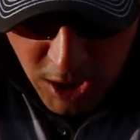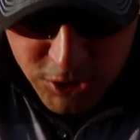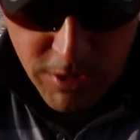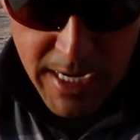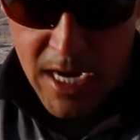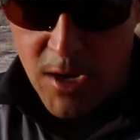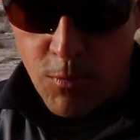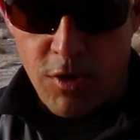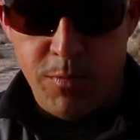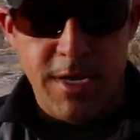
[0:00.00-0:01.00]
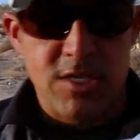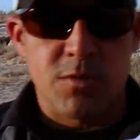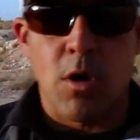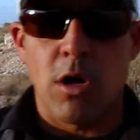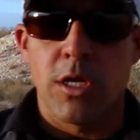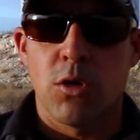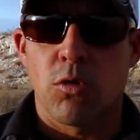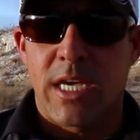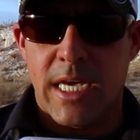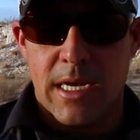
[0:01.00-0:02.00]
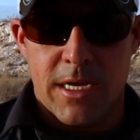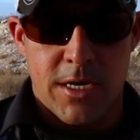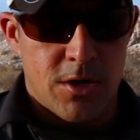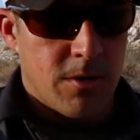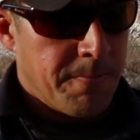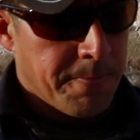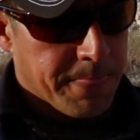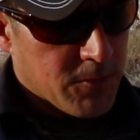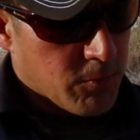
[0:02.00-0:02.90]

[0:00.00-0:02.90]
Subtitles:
also carry with me a small little kit here. This